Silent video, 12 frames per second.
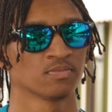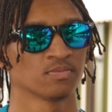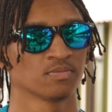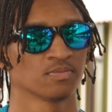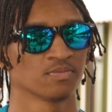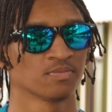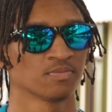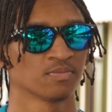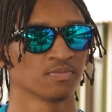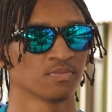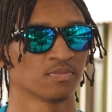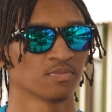
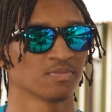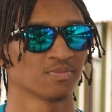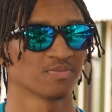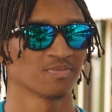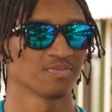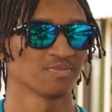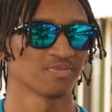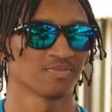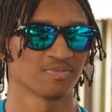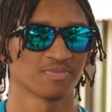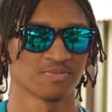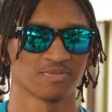
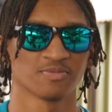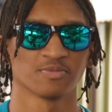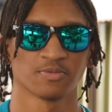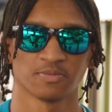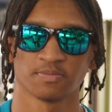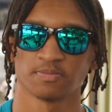[no speech]